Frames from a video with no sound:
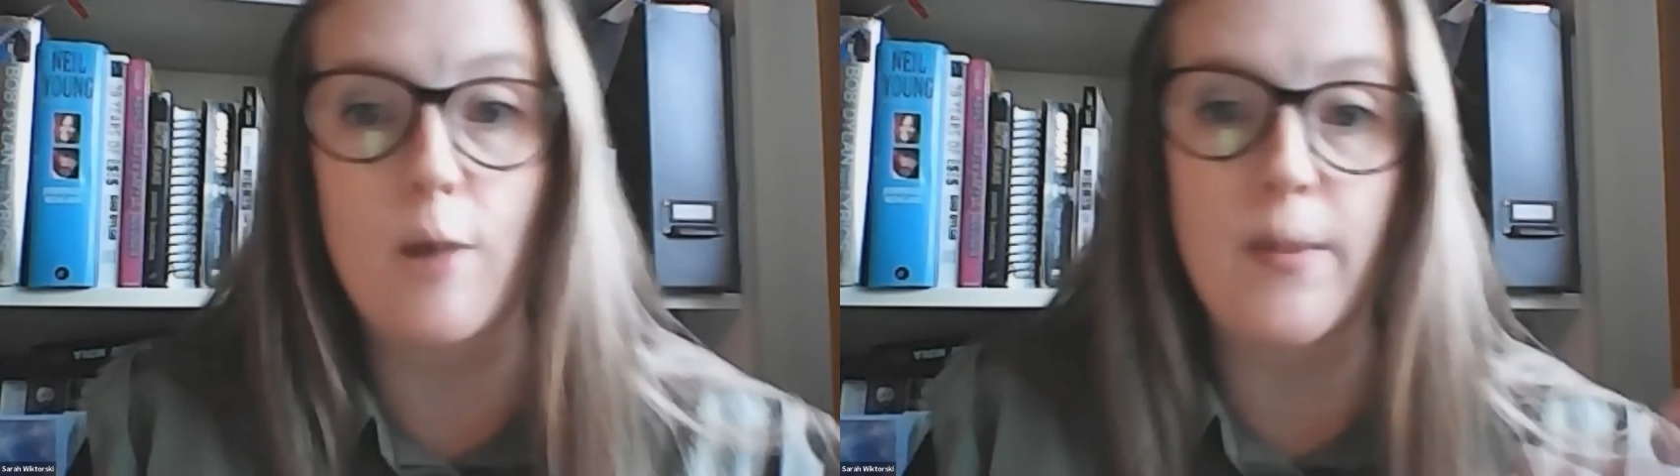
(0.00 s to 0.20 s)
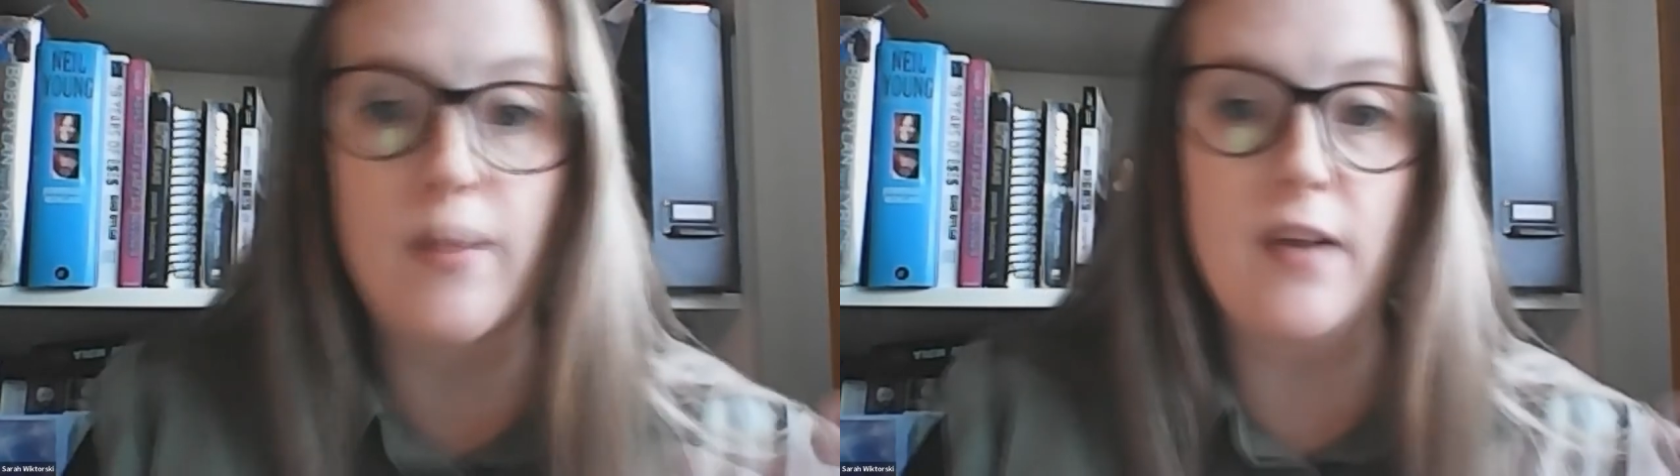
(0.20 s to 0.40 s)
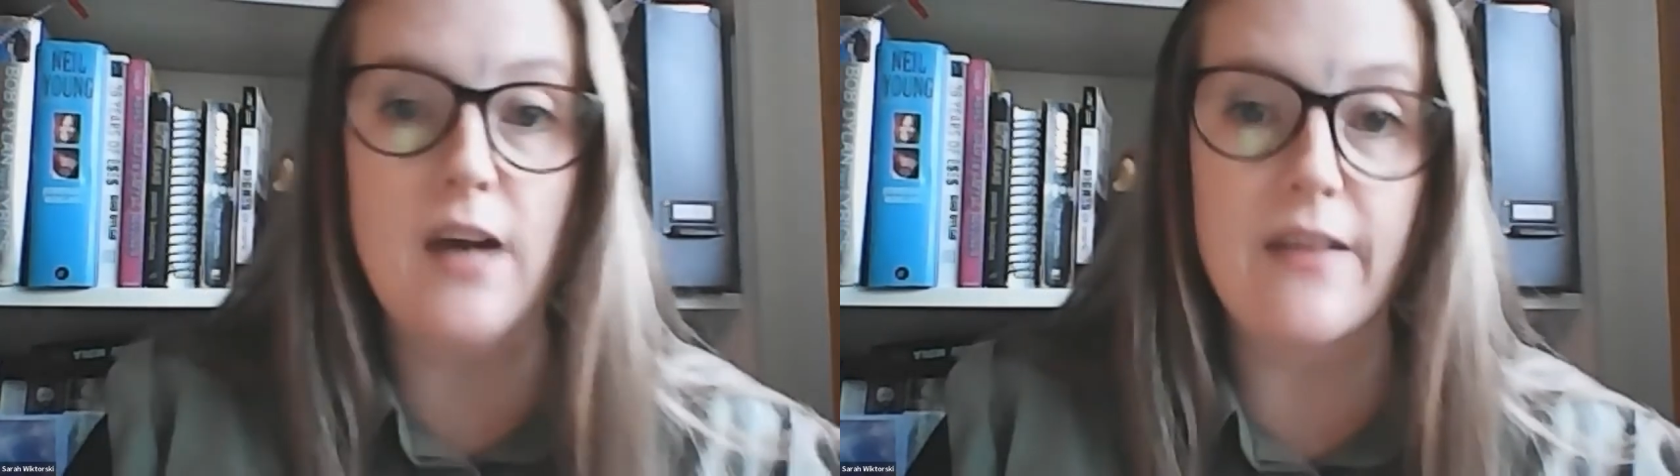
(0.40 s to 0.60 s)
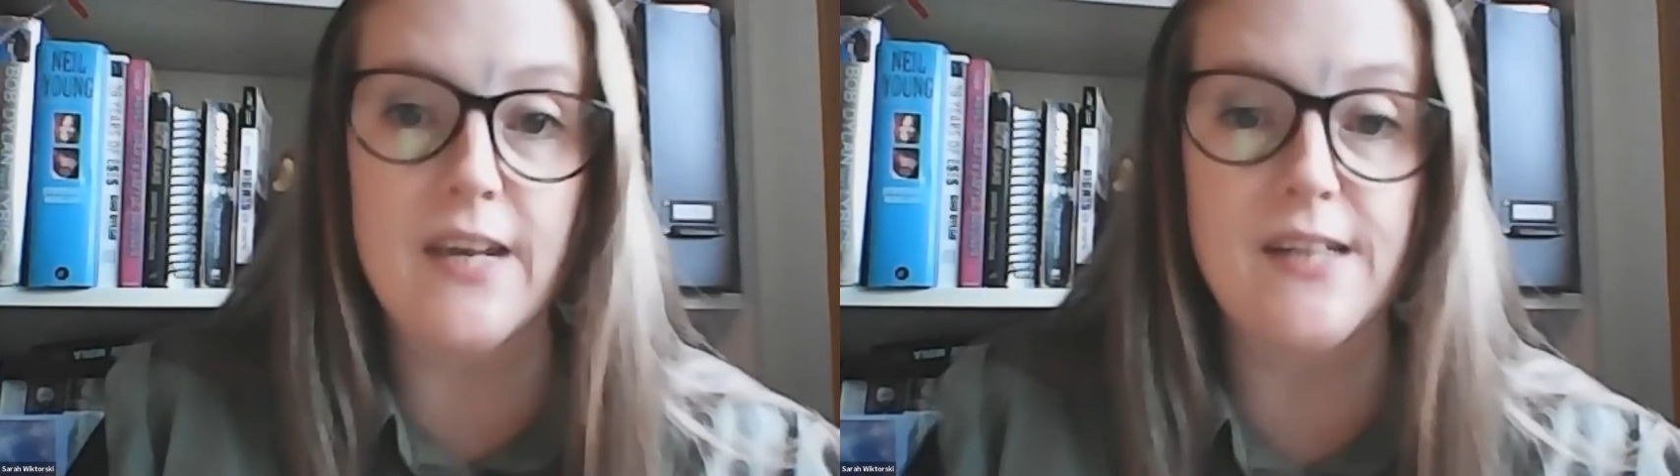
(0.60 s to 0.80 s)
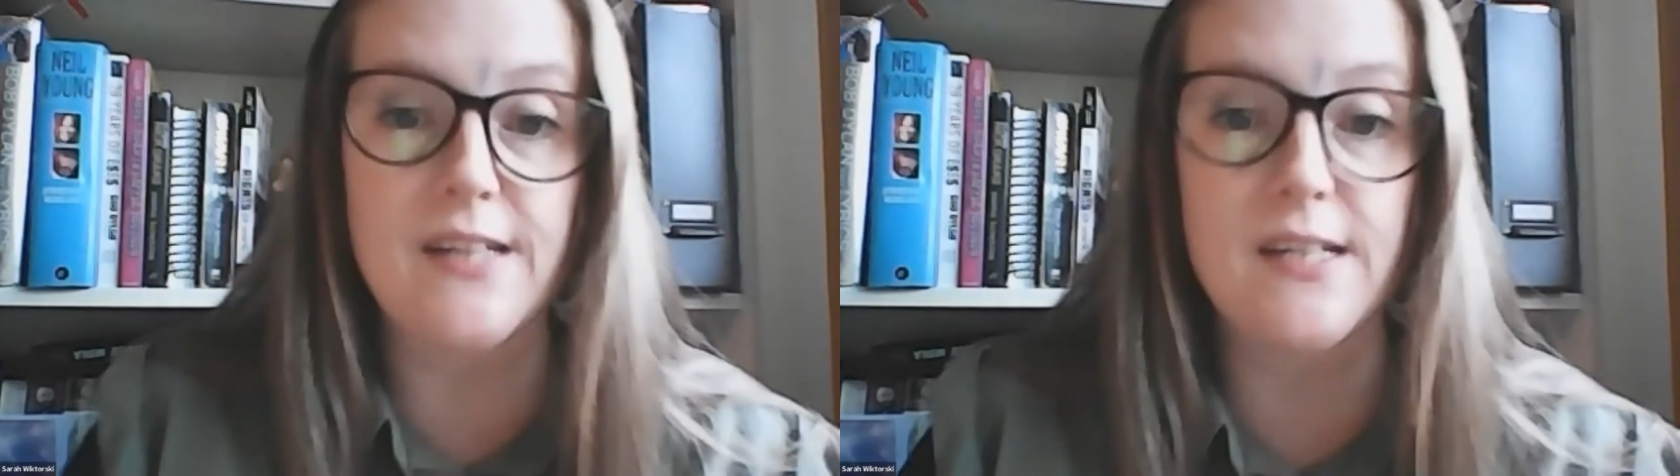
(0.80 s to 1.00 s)
up at their
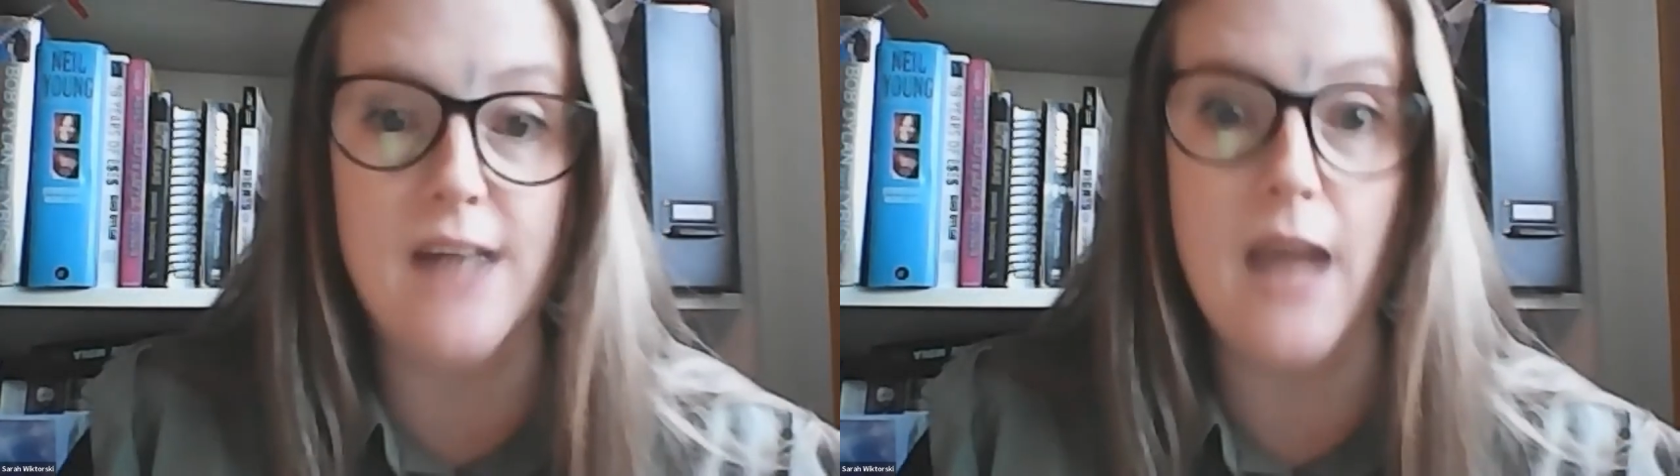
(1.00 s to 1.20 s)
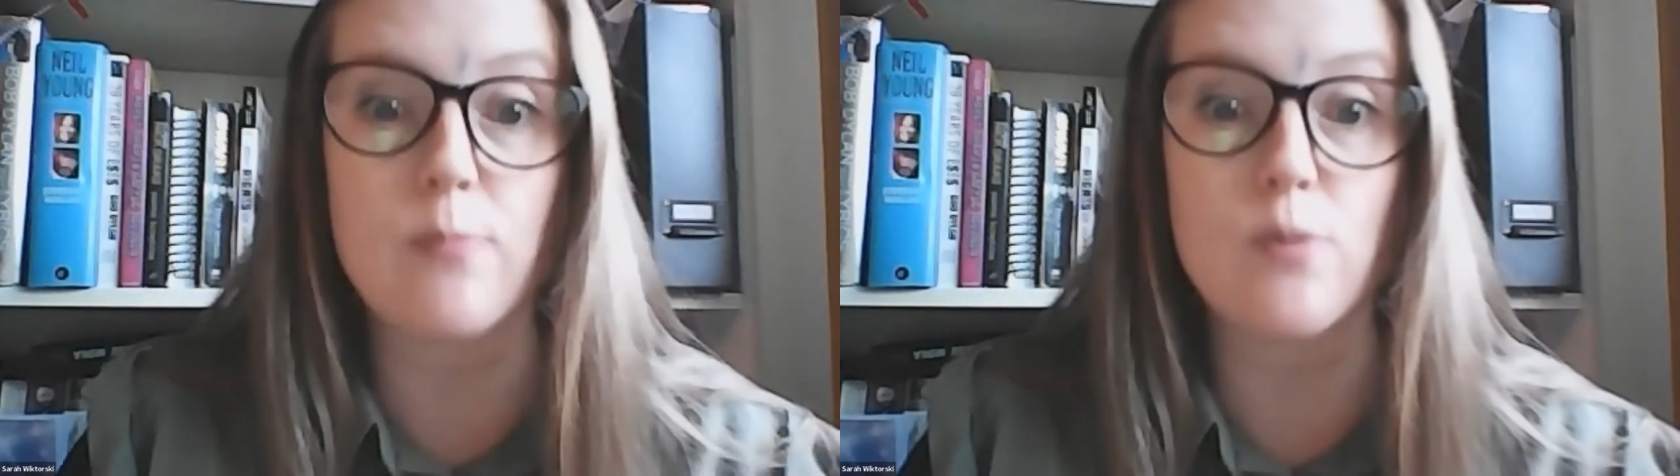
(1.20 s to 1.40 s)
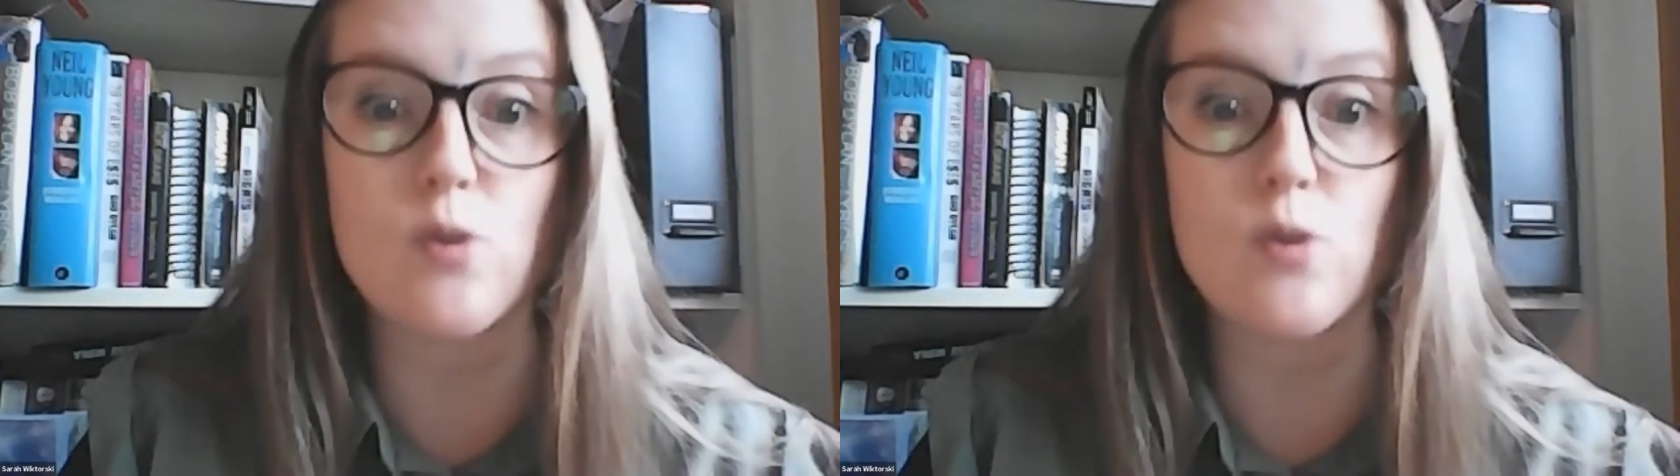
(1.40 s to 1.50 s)
allocated time,